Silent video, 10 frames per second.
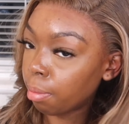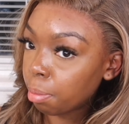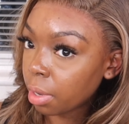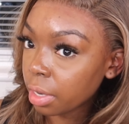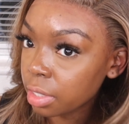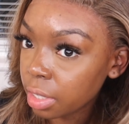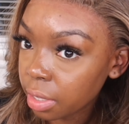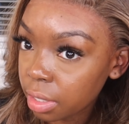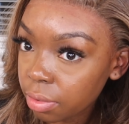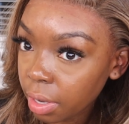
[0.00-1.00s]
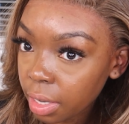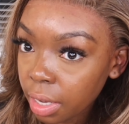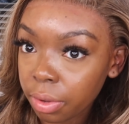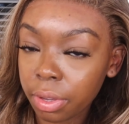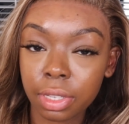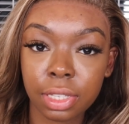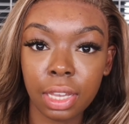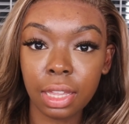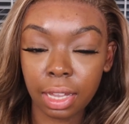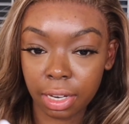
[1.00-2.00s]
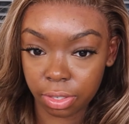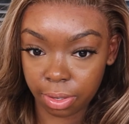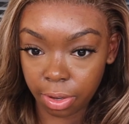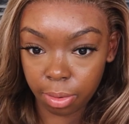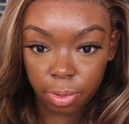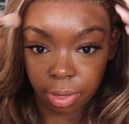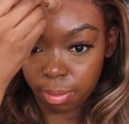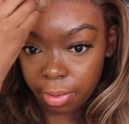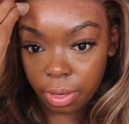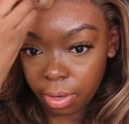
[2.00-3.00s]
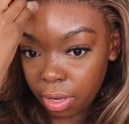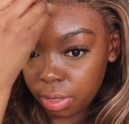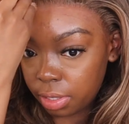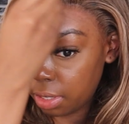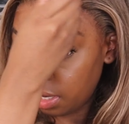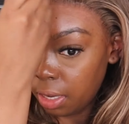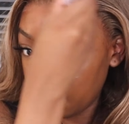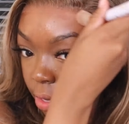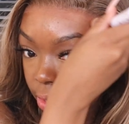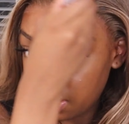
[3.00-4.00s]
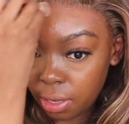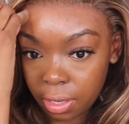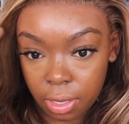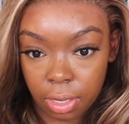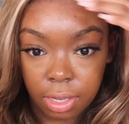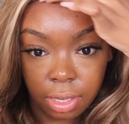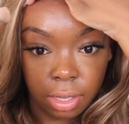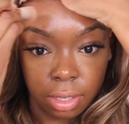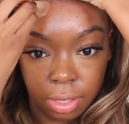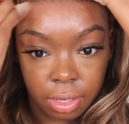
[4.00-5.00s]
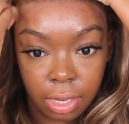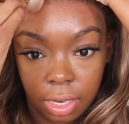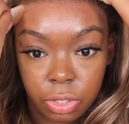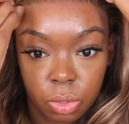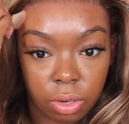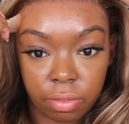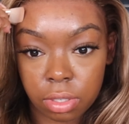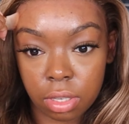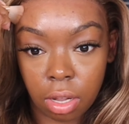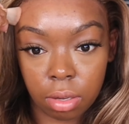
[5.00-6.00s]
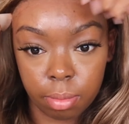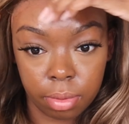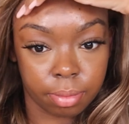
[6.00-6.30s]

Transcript: parting, because right now you can see that it's open, but you can't see any sort of scalp.